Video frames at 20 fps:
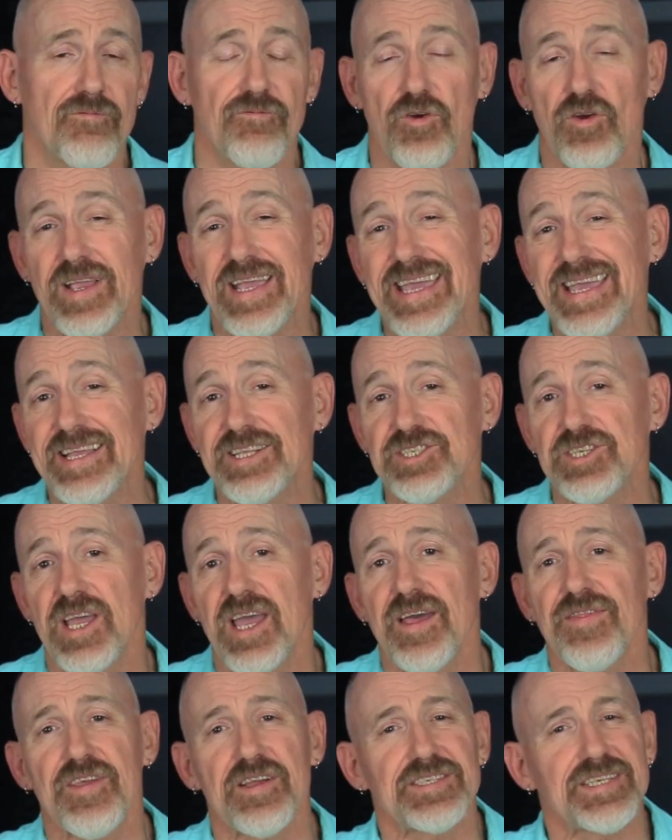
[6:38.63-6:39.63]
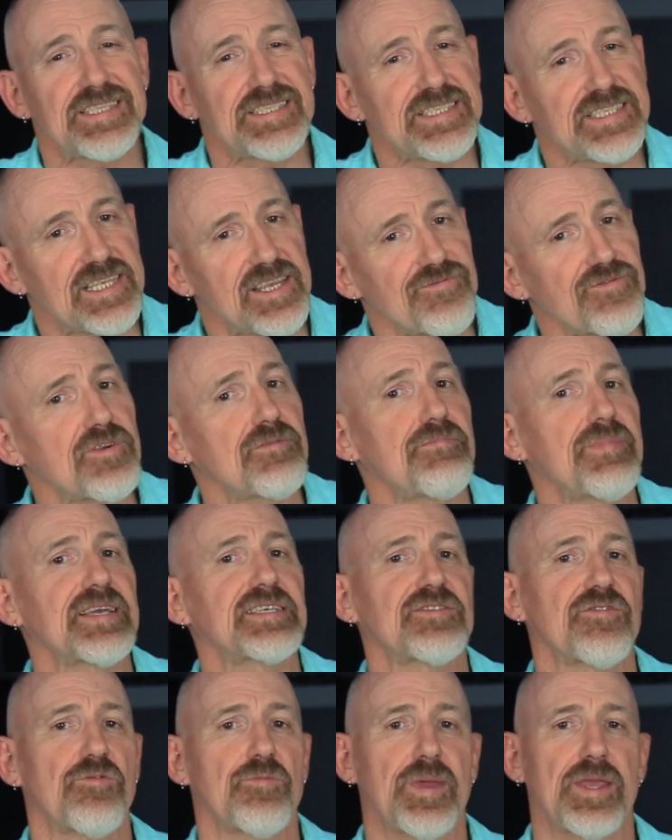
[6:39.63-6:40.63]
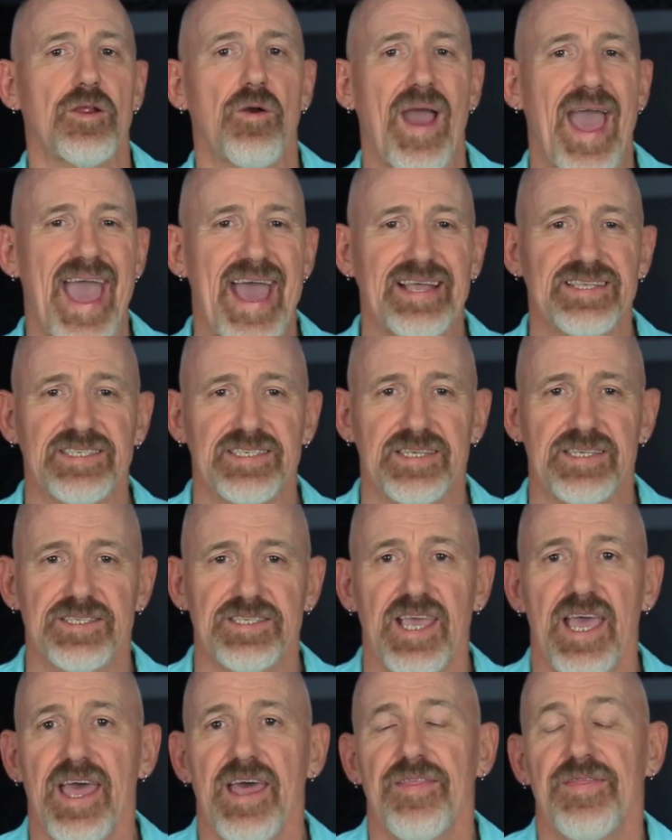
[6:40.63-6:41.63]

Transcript: For each, there's a different mix of amino acids